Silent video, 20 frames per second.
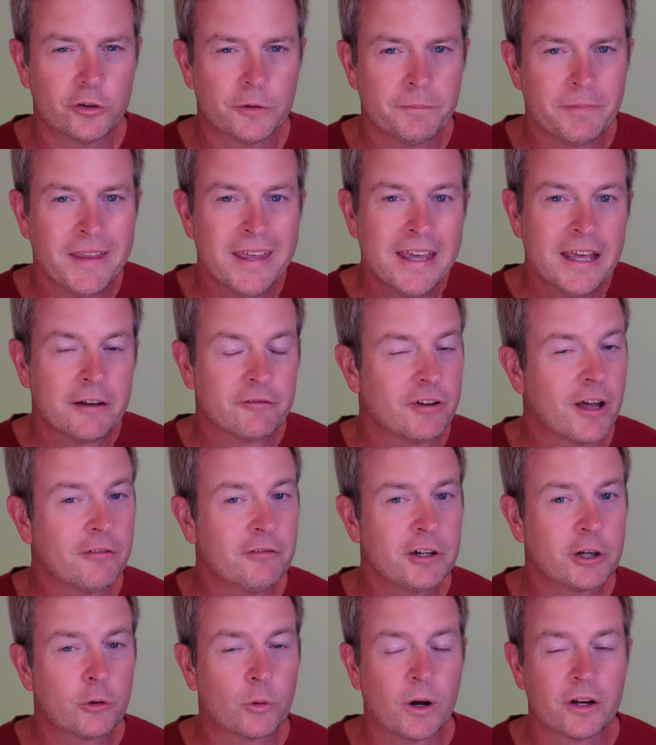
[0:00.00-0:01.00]
If you have
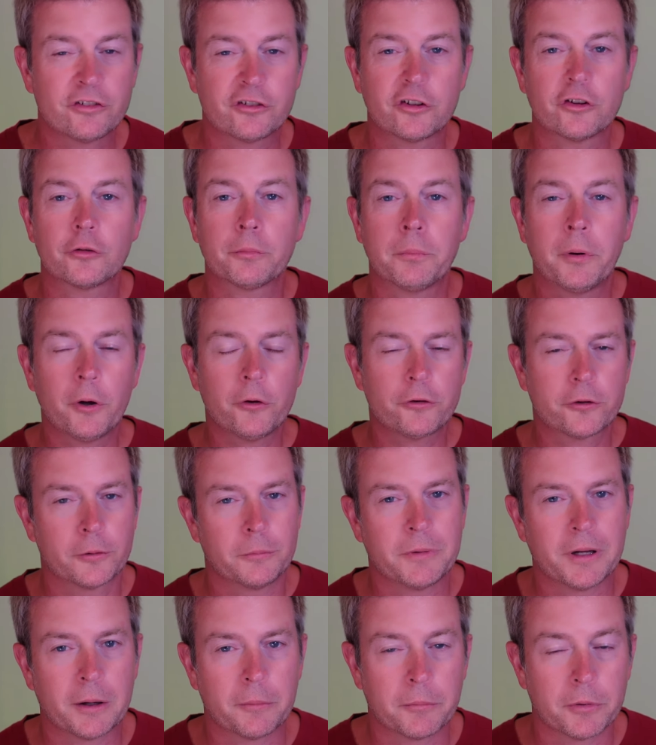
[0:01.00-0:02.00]
any questions, post
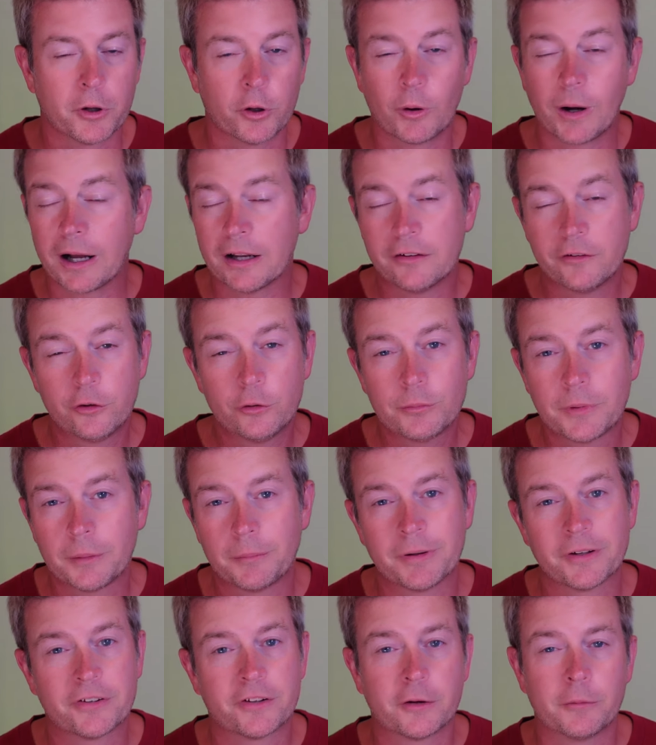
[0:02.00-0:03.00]
them down below. I'll do my
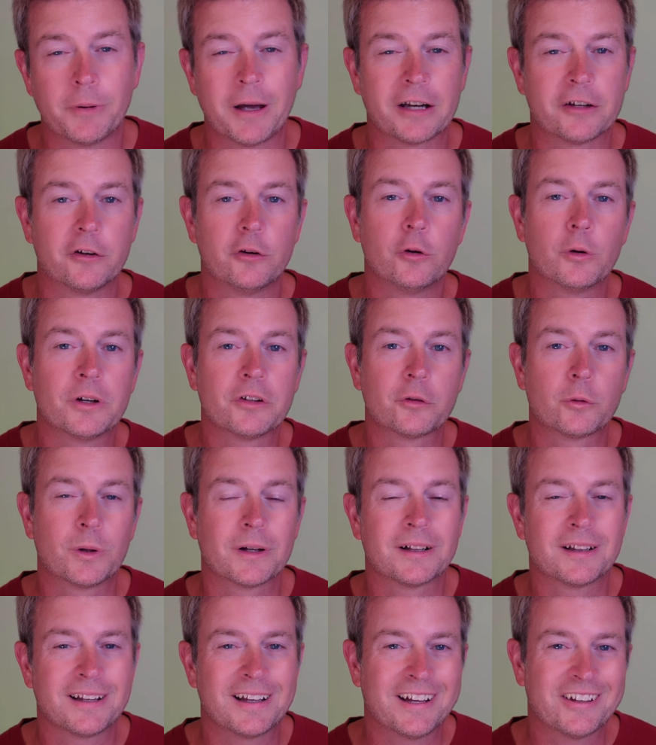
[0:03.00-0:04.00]
best to get back to you as
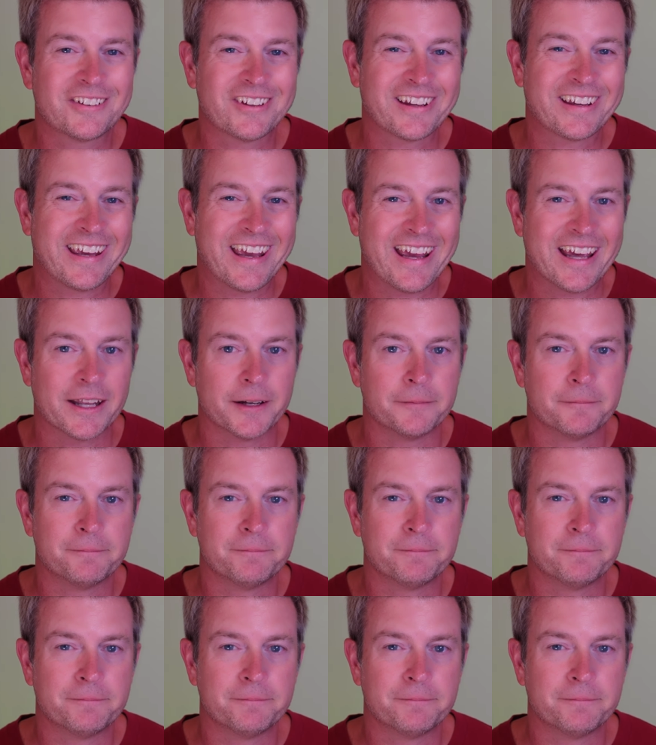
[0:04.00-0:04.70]
quickly as I can.